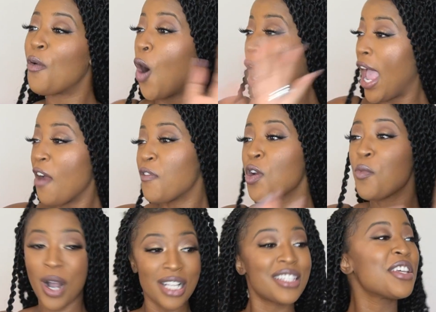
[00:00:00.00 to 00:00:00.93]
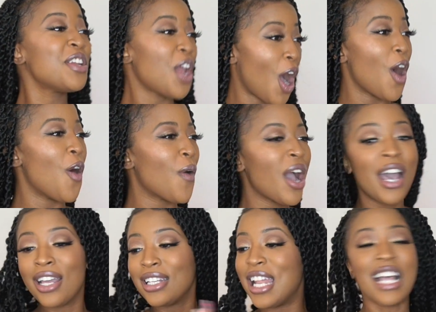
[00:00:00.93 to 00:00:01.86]
I want everyone to know
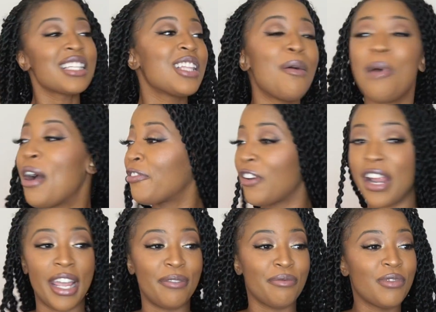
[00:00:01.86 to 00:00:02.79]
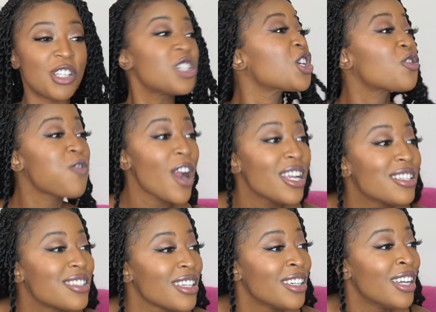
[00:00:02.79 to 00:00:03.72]
that's not my friend. She
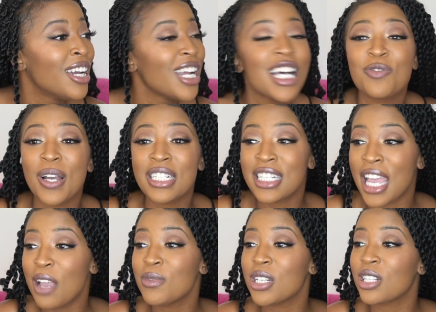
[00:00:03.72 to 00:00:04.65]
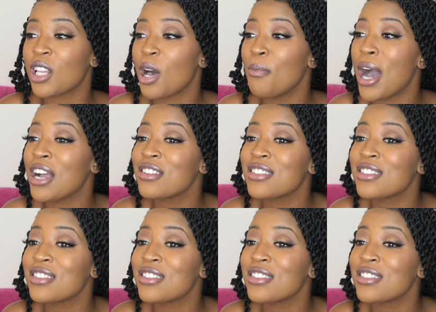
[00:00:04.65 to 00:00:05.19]
crazy. That's why she came to the club by